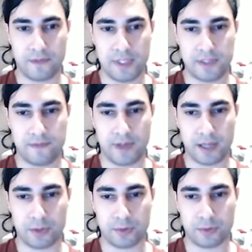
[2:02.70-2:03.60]
width
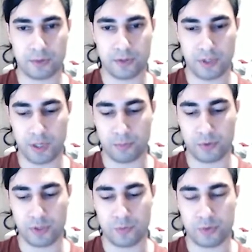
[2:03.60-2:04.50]
factor, I'm
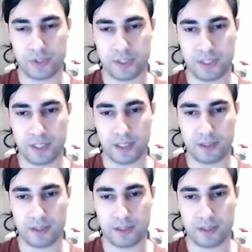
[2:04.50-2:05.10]
going with the